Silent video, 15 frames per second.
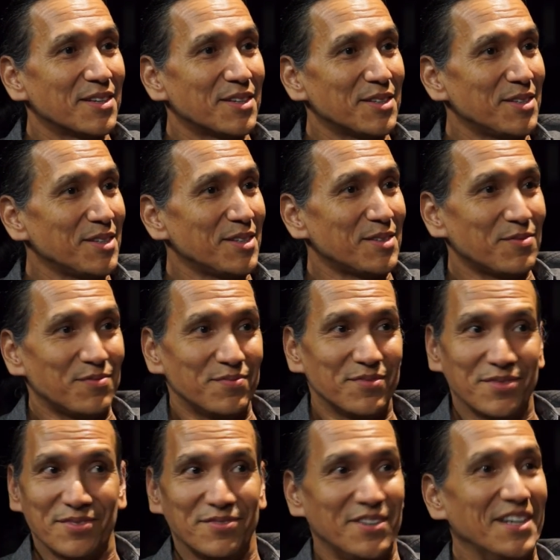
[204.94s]
because it's
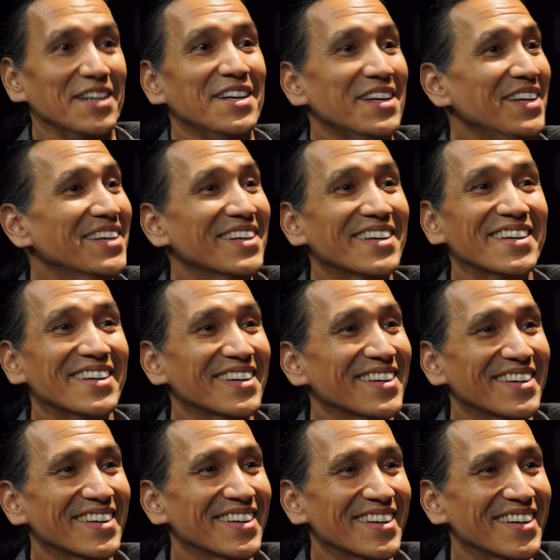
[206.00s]
fun.
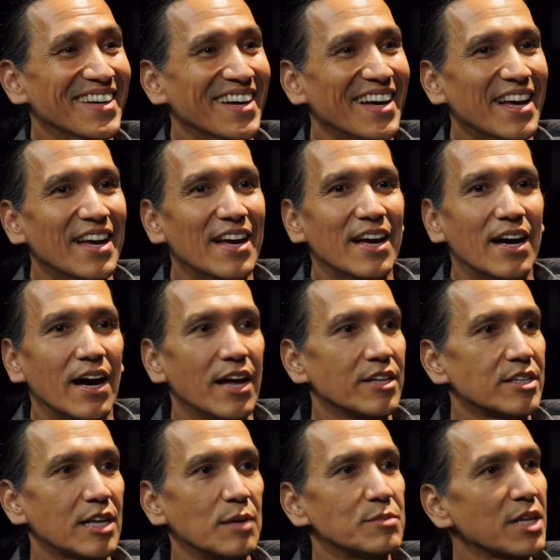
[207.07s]

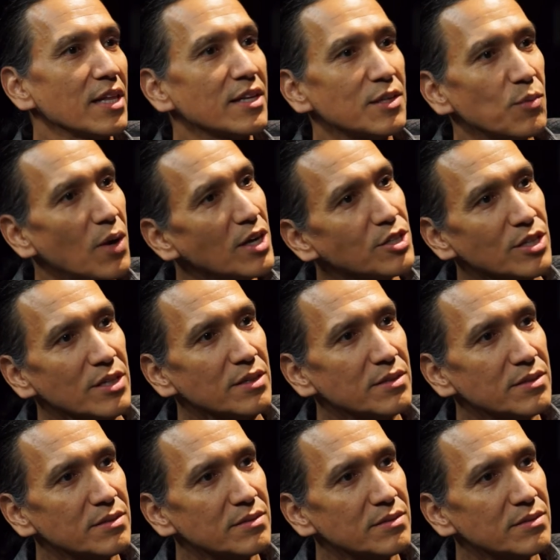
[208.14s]
Other times I like to watch it.